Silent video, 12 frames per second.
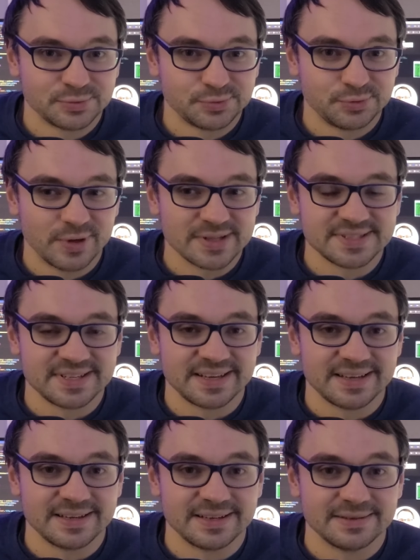once
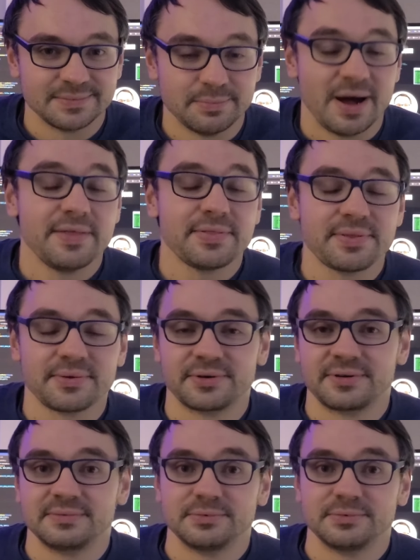a month or